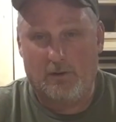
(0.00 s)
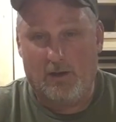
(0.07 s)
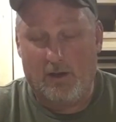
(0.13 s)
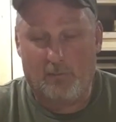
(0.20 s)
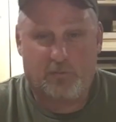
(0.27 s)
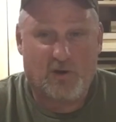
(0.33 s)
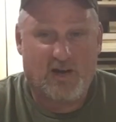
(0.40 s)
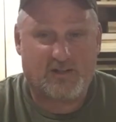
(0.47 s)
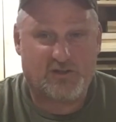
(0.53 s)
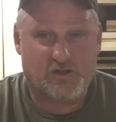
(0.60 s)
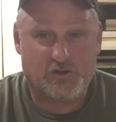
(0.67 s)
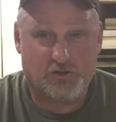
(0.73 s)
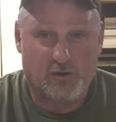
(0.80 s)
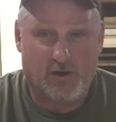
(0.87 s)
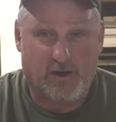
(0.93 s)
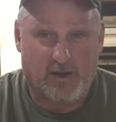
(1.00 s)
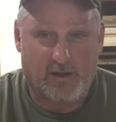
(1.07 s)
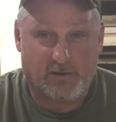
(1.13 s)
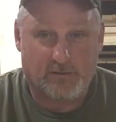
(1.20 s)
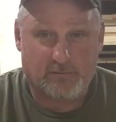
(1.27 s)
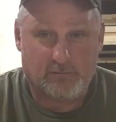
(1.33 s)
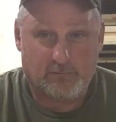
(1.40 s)
and practice shooting
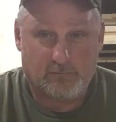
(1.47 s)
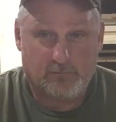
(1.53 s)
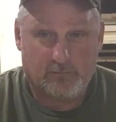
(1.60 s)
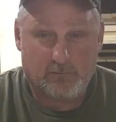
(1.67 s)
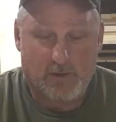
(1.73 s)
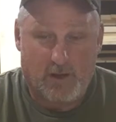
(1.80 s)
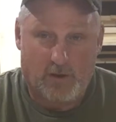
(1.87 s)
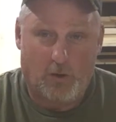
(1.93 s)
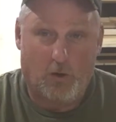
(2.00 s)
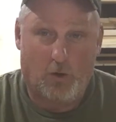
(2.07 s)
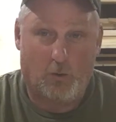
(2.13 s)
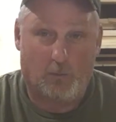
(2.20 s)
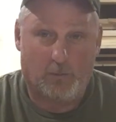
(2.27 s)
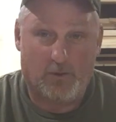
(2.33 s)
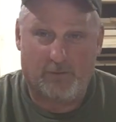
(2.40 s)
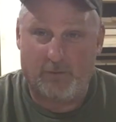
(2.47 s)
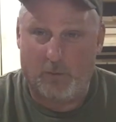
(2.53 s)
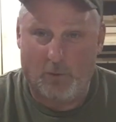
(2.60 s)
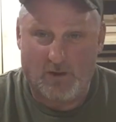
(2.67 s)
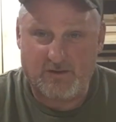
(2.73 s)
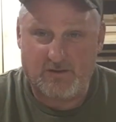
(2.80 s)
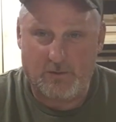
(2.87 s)
it at home if you
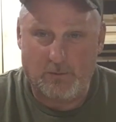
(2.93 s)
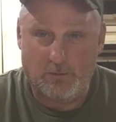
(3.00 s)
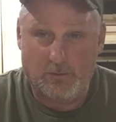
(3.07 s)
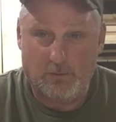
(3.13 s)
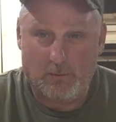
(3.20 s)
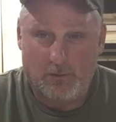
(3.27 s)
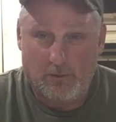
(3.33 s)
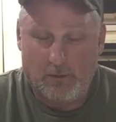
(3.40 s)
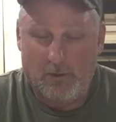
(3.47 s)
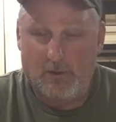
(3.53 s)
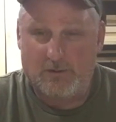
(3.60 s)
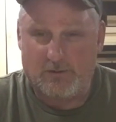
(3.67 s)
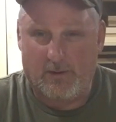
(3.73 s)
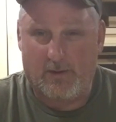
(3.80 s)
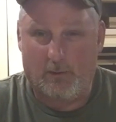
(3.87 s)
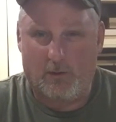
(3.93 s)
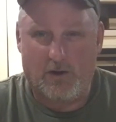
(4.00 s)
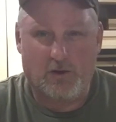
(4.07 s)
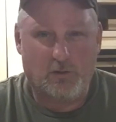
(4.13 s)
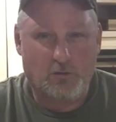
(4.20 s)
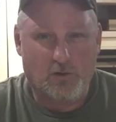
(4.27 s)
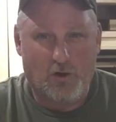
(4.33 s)
want to. So that way
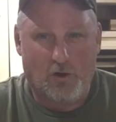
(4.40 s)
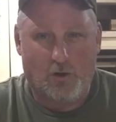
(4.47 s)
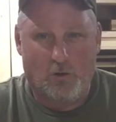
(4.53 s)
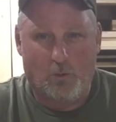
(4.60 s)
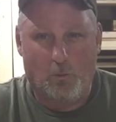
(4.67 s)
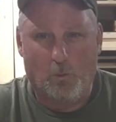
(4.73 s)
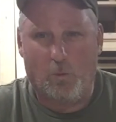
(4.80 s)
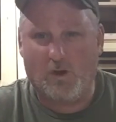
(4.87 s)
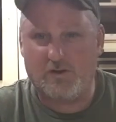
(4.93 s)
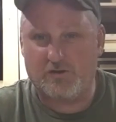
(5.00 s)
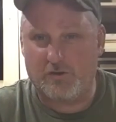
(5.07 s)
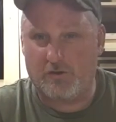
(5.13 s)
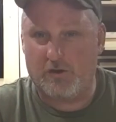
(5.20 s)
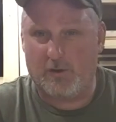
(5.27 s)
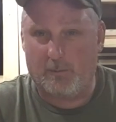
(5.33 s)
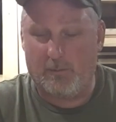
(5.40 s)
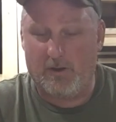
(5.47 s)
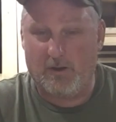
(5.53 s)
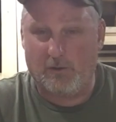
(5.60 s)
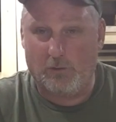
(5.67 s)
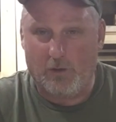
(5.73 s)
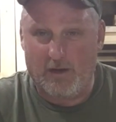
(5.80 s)
you know what you're going to
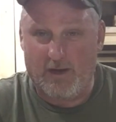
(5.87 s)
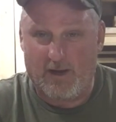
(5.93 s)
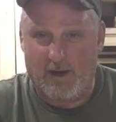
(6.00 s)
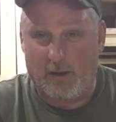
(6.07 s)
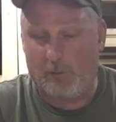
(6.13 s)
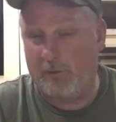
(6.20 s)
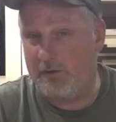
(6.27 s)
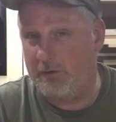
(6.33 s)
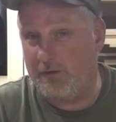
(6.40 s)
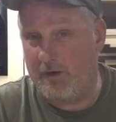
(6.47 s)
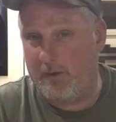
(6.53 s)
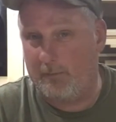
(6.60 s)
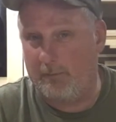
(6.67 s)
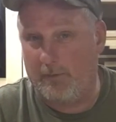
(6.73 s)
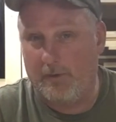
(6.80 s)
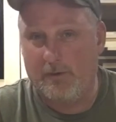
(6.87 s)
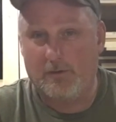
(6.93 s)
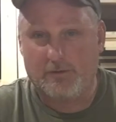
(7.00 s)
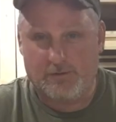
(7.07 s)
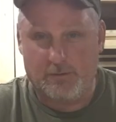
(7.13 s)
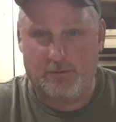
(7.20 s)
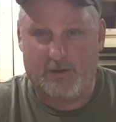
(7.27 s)
be looking at when you come
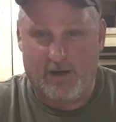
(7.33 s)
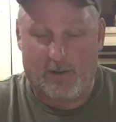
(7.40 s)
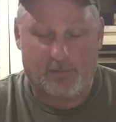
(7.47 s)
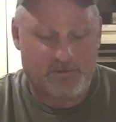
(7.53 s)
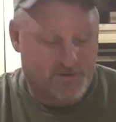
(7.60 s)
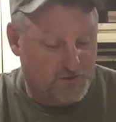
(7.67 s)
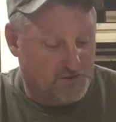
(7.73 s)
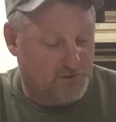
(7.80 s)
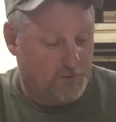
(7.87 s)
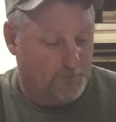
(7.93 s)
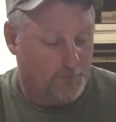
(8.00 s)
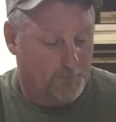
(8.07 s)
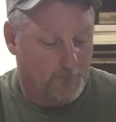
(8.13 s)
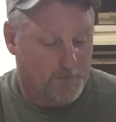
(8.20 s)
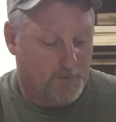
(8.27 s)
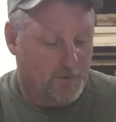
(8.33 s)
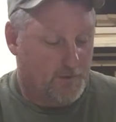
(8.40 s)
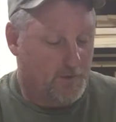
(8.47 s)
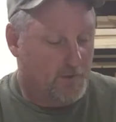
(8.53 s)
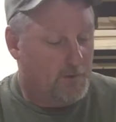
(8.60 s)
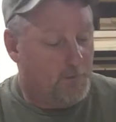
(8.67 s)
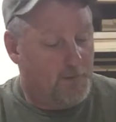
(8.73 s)
to the competition.
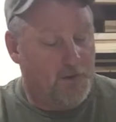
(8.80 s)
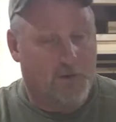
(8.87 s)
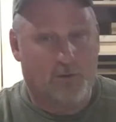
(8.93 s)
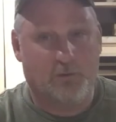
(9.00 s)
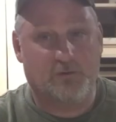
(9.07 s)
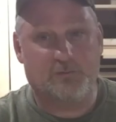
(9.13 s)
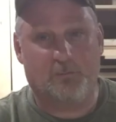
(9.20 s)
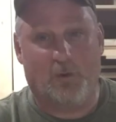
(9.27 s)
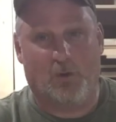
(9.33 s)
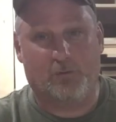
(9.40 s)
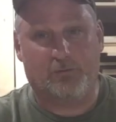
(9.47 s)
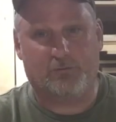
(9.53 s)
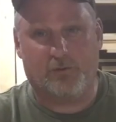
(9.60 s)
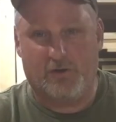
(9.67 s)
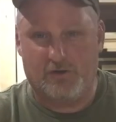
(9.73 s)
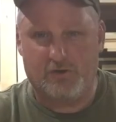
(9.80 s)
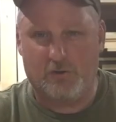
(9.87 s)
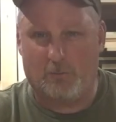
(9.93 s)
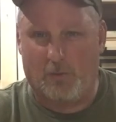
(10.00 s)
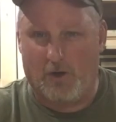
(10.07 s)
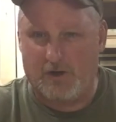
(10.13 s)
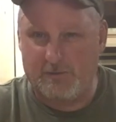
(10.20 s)
They use both
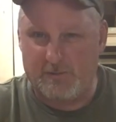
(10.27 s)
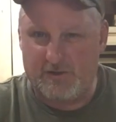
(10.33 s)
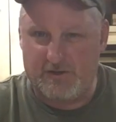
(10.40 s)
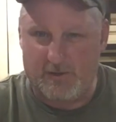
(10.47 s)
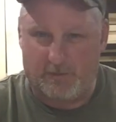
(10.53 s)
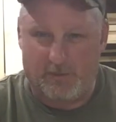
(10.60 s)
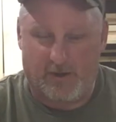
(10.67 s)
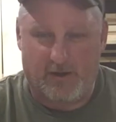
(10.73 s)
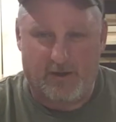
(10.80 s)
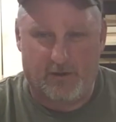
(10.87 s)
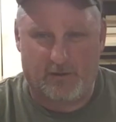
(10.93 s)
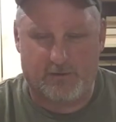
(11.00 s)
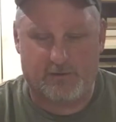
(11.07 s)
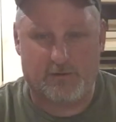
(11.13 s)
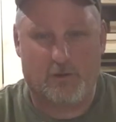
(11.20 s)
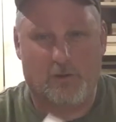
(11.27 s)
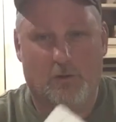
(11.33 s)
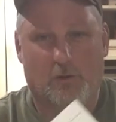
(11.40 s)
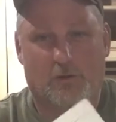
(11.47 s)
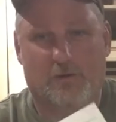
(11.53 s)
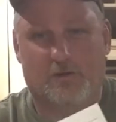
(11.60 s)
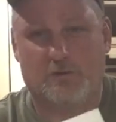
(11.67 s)
traditional marksmanship, like here's
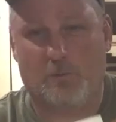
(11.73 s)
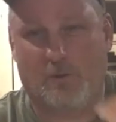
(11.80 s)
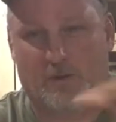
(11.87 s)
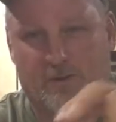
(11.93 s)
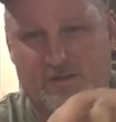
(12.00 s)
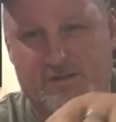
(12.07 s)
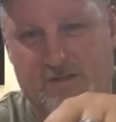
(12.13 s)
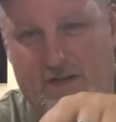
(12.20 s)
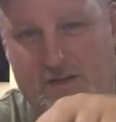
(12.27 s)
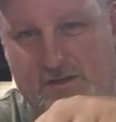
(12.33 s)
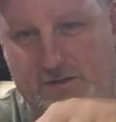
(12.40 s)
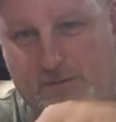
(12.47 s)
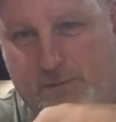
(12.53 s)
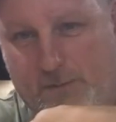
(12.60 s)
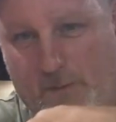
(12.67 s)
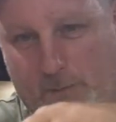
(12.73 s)
one of the stages from